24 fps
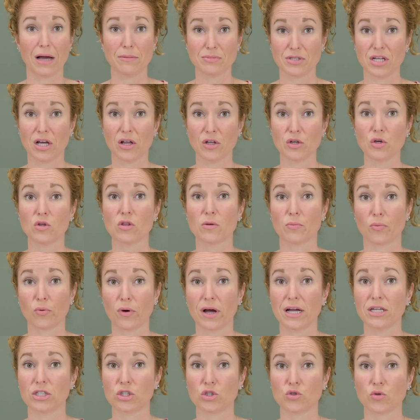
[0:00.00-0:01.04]
I'm telling you, the
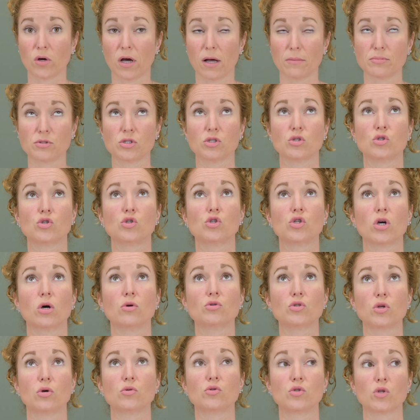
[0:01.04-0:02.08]
price drops
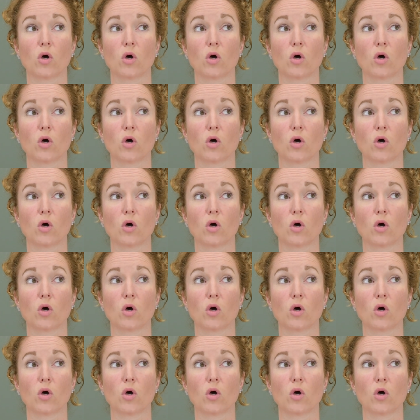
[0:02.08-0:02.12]
so, so,